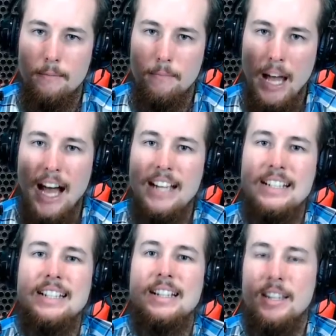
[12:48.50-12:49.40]

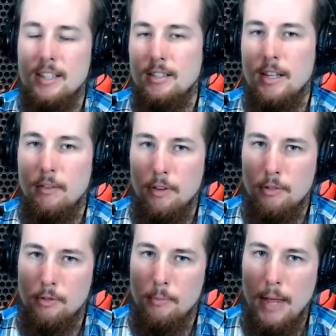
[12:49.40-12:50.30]
idea that is given
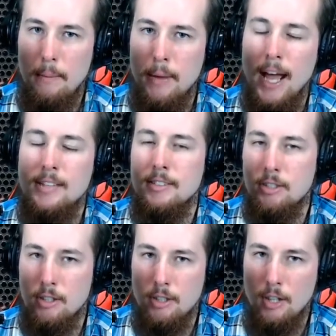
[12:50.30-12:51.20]
from that passage
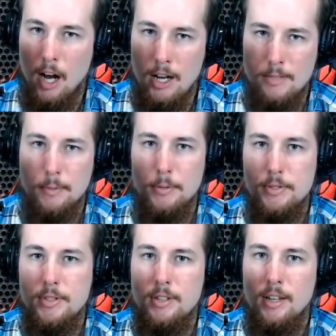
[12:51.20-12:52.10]
in the
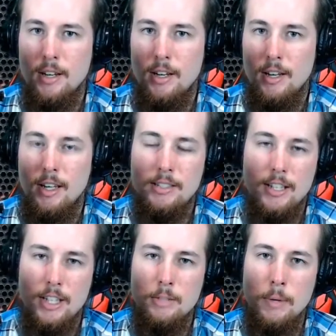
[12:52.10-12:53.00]
Gospels is that
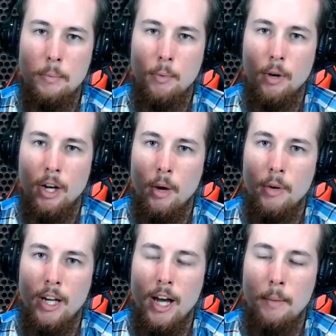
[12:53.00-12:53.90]
these people were
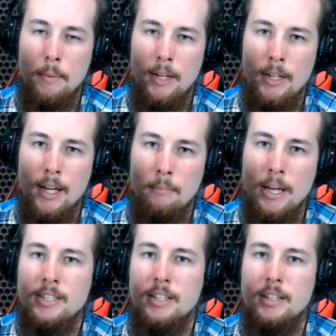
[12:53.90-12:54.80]
going up and, and
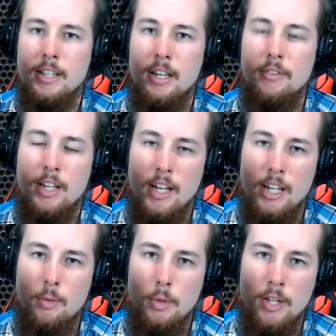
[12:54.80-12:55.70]
basically giving
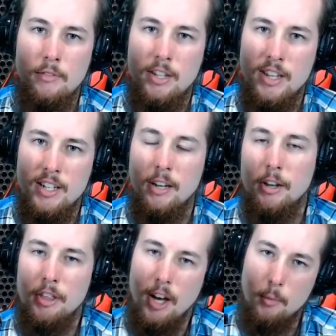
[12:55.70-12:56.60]
like you would give to the
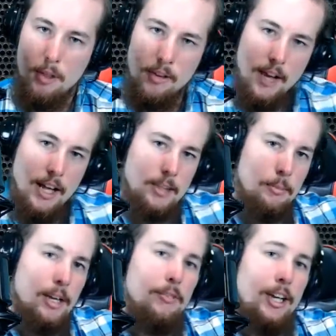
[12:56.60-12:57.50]
telethon, where they've got the
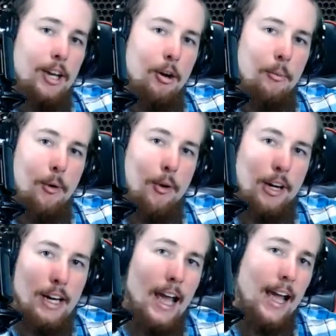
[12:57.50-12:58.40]
big video board
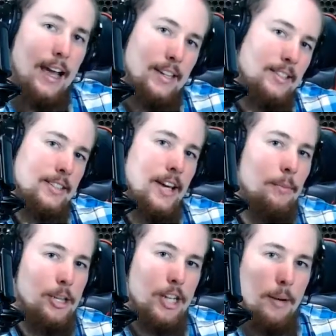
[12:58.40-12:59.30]
and hey, this is how
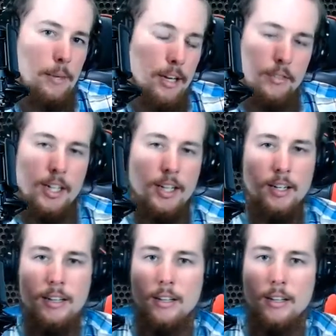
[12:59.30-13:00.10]
much I'm giving.